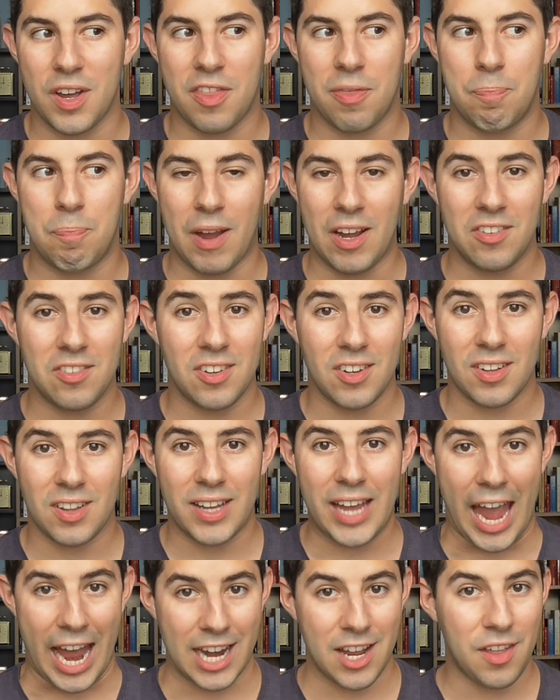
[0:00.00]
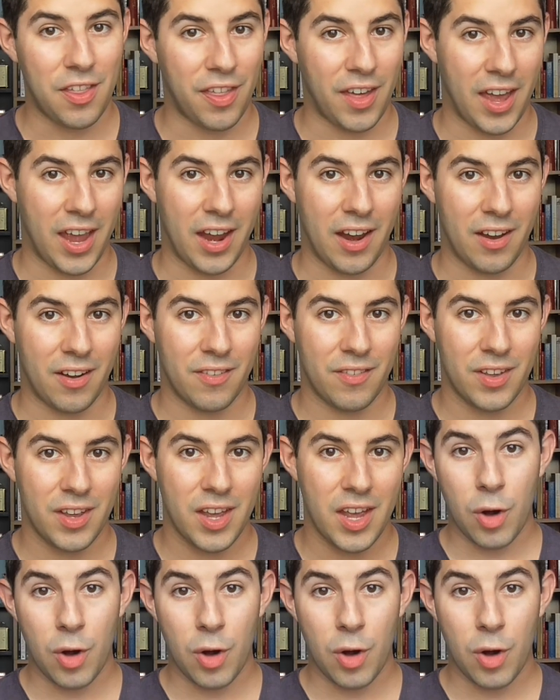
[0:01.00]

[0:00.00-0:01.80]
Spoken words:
with basically anything.